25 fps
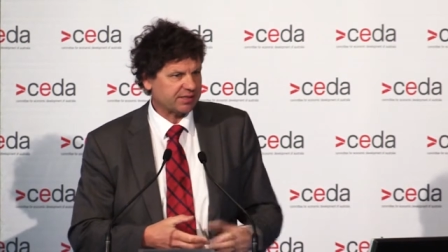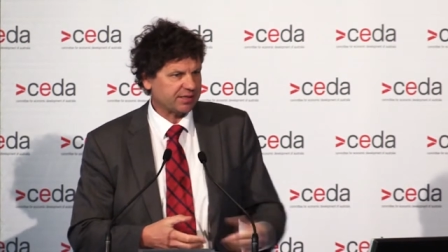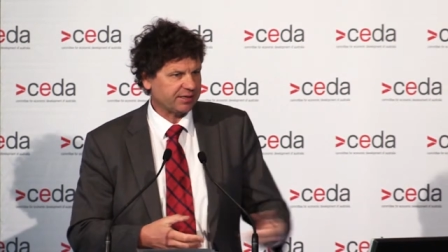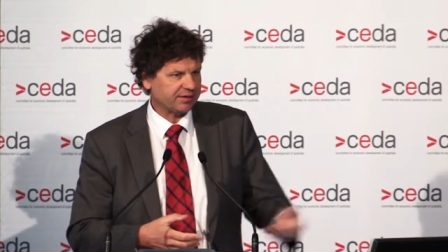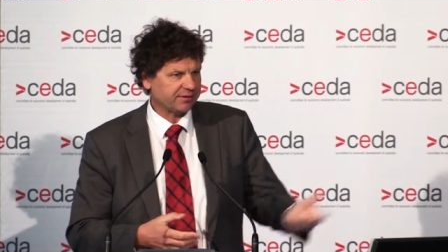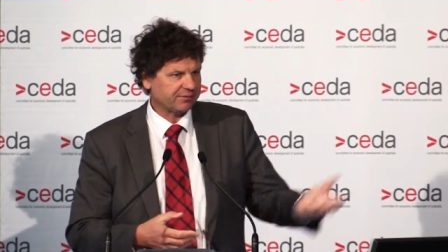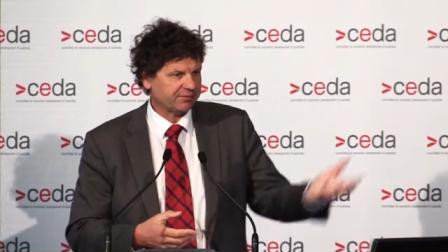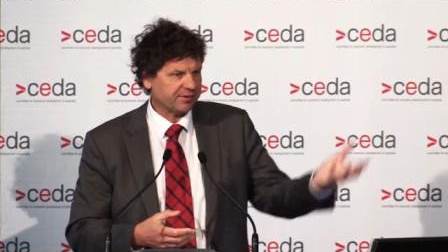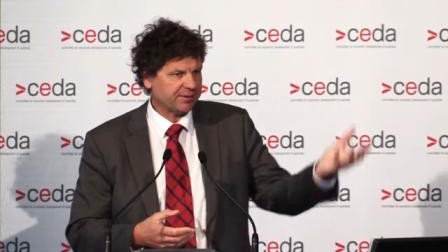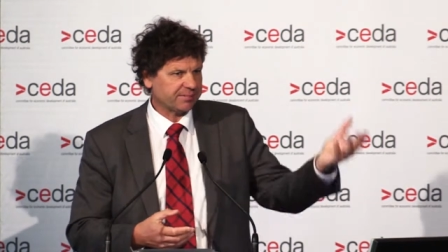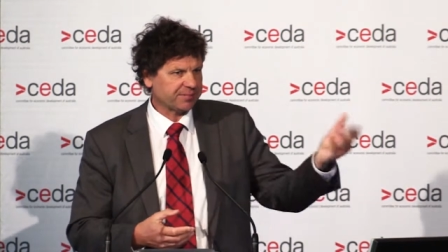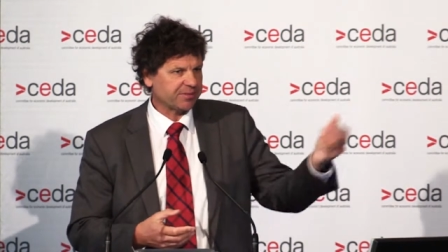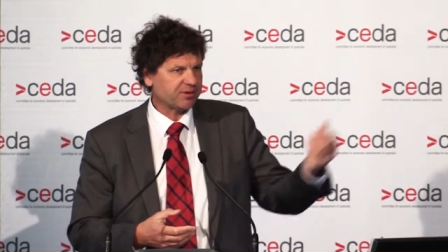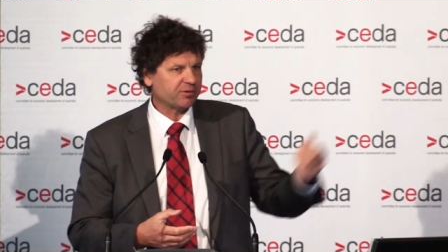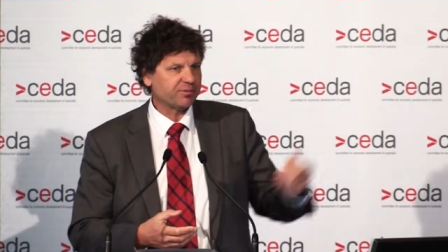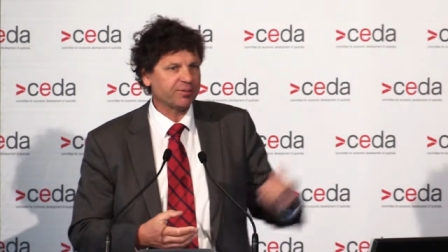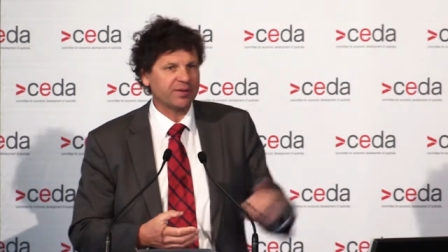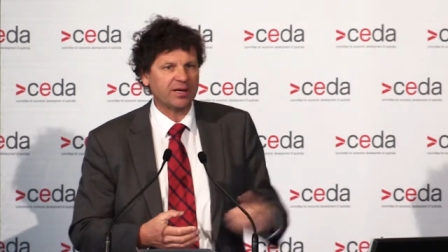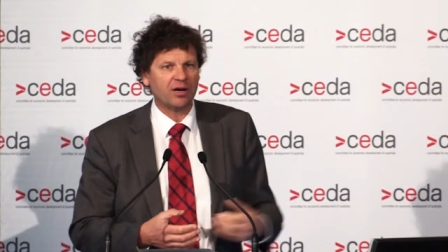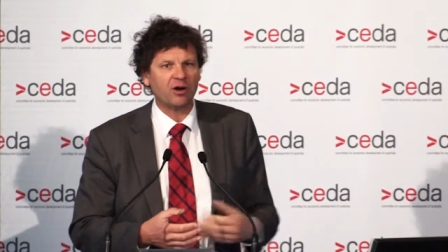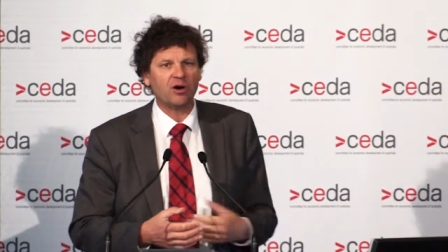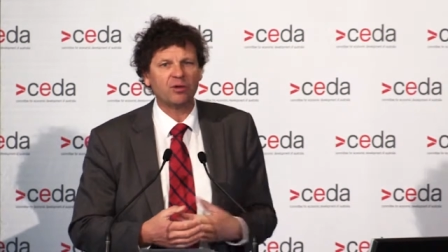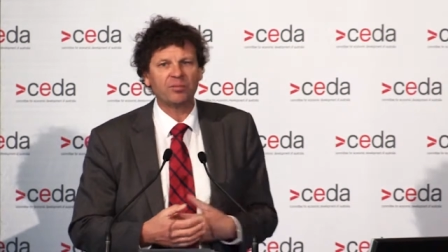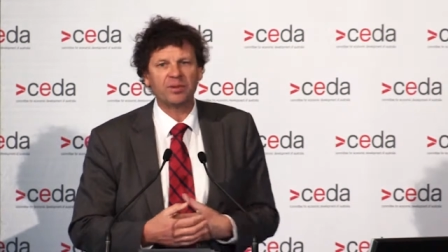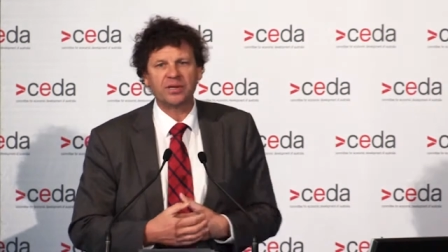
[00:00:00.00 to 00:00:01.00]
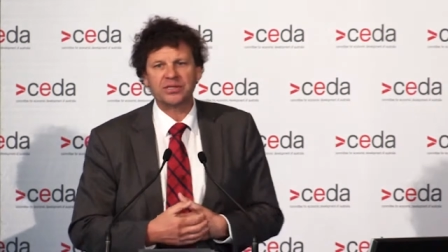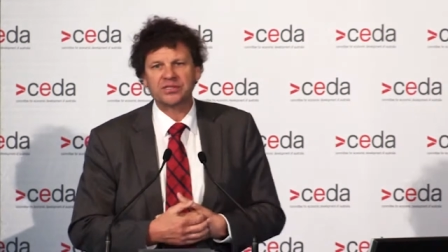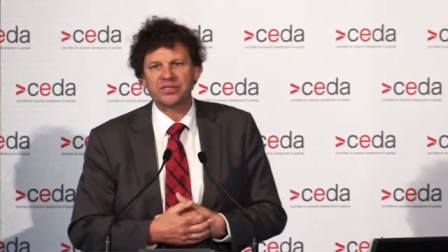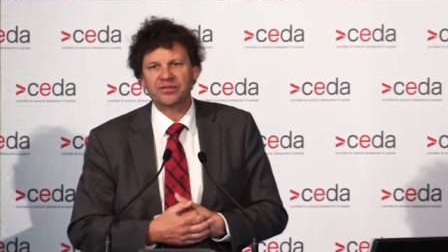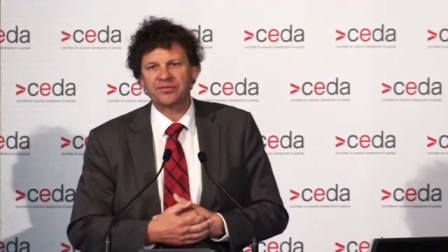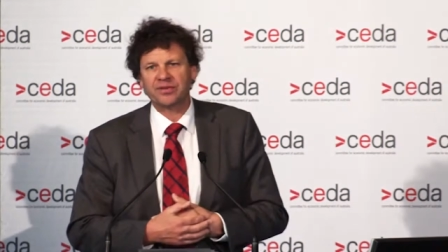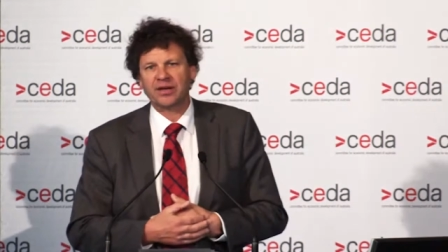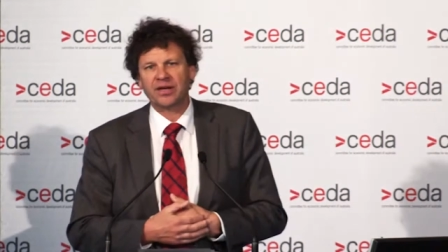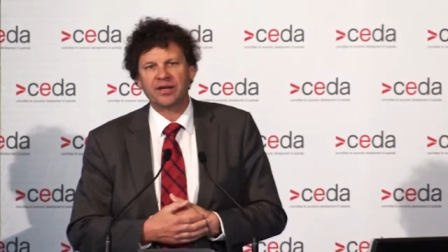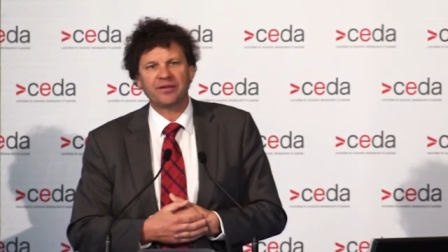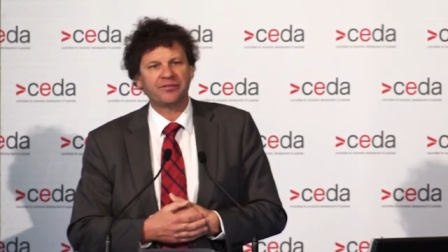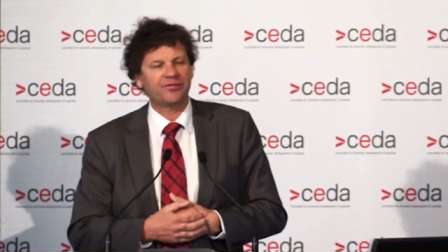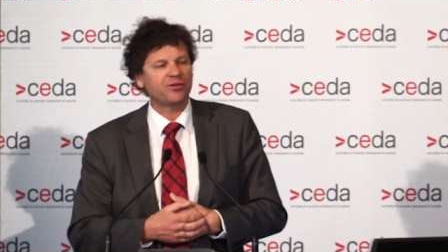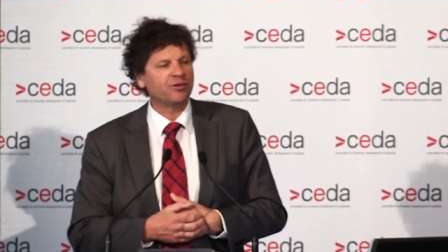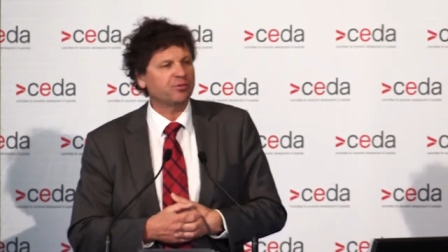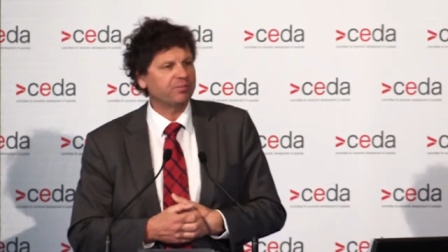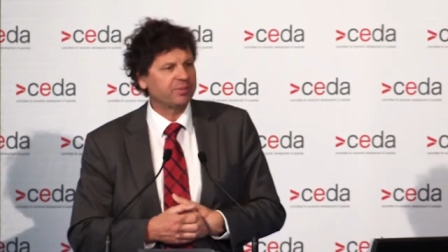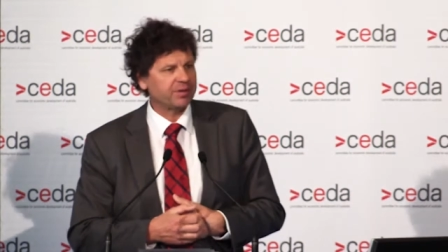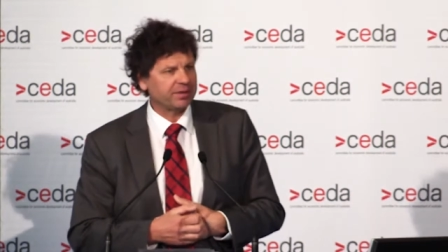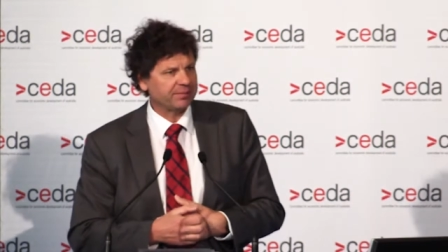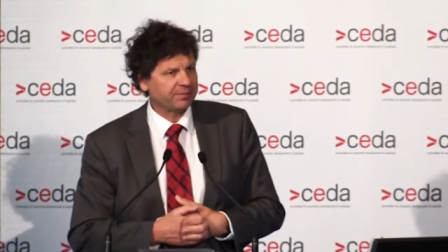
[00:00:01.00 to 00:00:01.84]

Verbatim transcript: There'll be a whole bunch of AFL